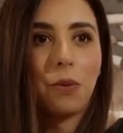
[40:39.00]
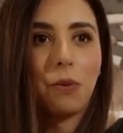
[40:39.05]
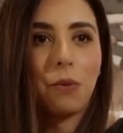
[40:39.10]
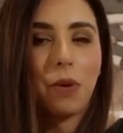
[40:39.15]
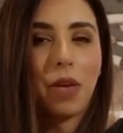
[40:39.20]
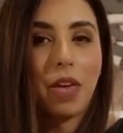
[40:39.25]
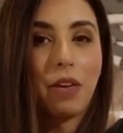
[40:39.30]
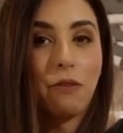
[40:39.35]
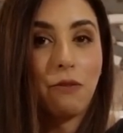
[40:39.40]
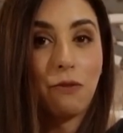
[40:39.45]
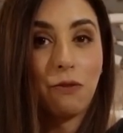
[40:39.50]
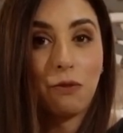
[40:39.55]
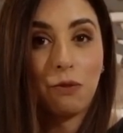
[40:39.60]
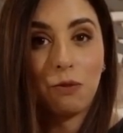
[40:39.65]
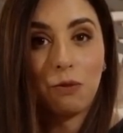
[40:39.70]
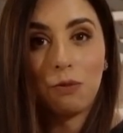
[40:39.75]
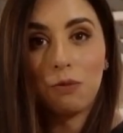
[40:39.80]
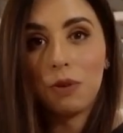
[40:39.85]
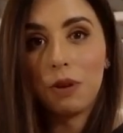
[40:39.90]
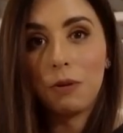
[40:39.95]
if
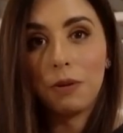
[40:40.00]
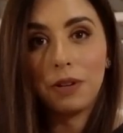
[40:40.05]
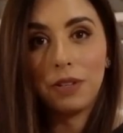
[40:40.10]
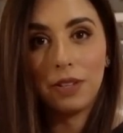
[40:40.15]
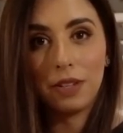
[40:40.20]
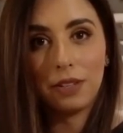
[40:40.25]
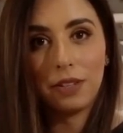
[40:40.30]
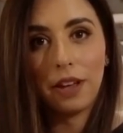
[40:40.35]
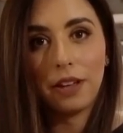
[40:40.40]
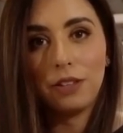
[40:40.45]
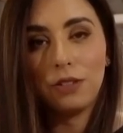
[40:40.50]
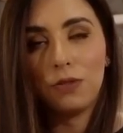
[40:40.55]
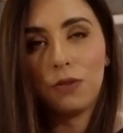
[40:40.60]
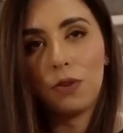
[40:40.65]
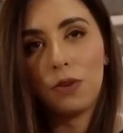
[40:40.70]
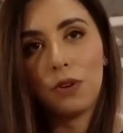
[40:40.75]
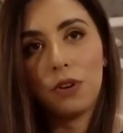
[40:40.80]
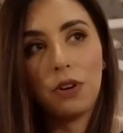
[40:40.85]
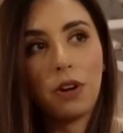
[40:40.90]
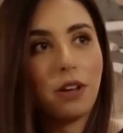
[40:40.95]
we were
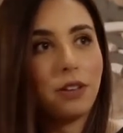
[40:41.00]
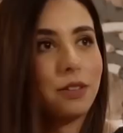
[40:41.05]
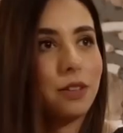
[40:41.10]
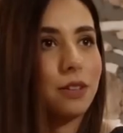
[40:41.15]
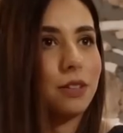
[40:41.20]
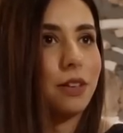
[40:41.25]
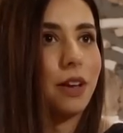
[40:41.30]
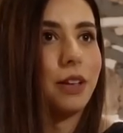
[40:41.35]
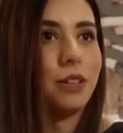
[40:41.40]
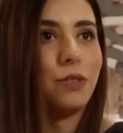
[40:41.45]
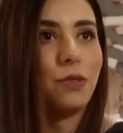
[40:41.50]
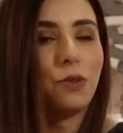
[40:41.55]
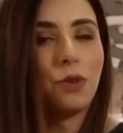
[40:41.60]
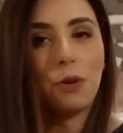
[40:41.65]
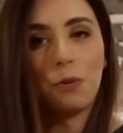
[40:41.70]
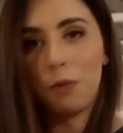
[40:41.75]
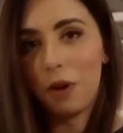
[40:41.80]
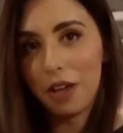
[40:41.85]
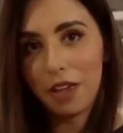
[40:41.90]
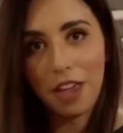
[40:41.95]
successful or not successful,
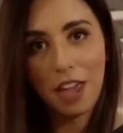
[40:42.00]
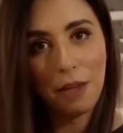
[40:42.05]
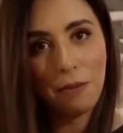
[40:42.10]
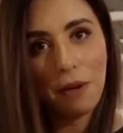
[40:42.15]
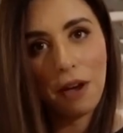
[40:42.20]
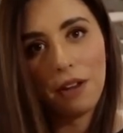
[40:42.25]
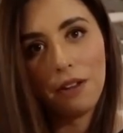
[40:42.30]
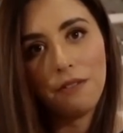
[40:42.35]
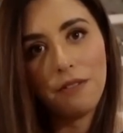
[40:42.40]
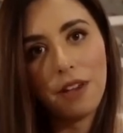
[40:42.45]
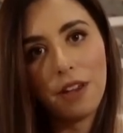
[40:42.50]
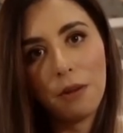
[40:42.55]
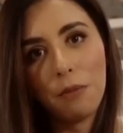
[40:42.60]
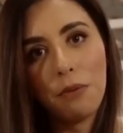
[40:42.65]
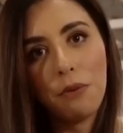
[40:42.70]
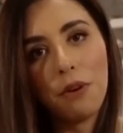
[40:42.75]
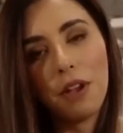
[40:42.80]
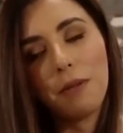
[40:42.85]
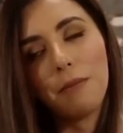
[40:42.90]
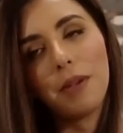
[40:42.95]
and what came out of that
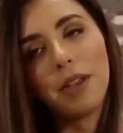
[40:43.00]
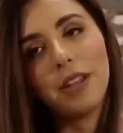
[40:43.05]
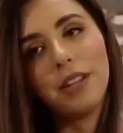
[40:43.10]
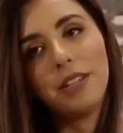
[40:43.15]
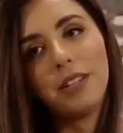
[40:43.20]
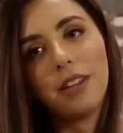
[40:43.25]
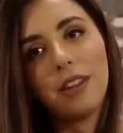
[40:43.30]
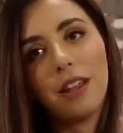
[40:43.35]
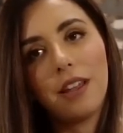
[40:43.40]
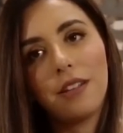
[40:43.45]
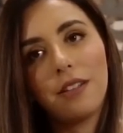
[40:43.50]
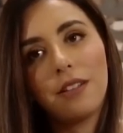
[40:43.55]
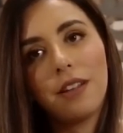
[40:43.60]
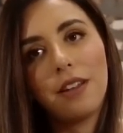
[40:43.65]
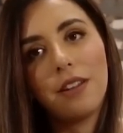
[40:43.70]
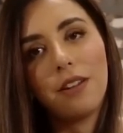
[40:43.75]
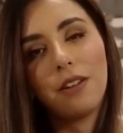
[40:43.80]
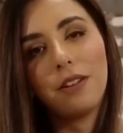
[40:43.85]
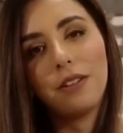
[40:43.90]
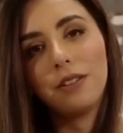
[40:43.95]
appointment, and
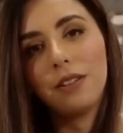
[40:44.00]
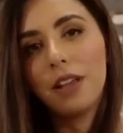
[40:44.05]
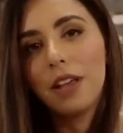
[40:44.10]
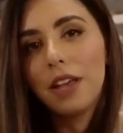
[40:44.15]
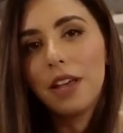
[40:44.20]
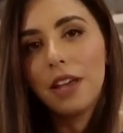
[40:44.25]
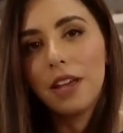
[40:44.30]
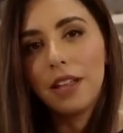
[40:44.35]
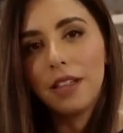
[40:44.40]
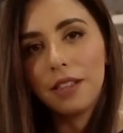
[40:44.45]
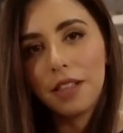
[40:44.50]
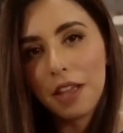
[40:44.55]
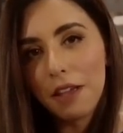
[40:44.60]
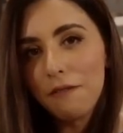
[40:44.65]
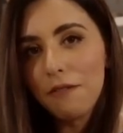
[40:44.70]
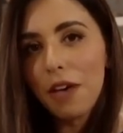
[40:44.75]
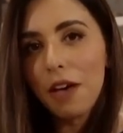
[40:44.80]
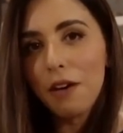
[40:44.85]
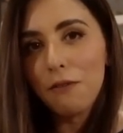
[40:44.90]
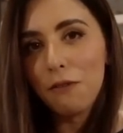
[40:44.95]
I'll
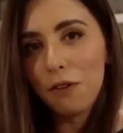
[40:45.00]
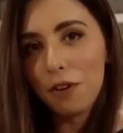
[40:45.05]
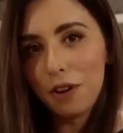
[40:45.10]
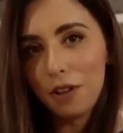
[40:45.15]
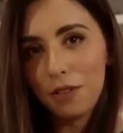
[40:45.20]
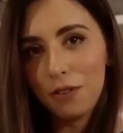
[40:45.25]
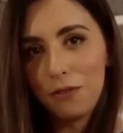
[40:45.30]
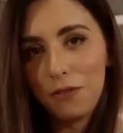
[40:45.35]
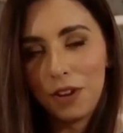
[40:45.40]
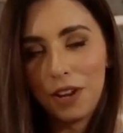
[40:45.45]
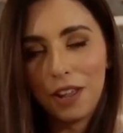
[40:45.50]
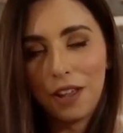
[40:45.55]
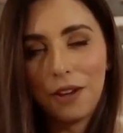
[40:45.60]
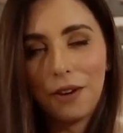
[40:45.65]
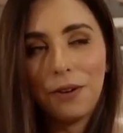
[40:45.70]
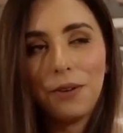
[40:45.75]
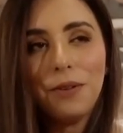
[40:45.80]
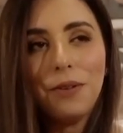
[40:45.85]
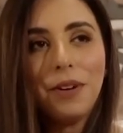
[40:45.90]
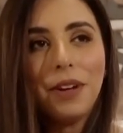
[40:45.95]
leave that for another
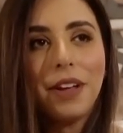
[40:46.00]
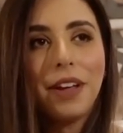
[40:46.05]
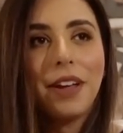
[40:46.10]
video.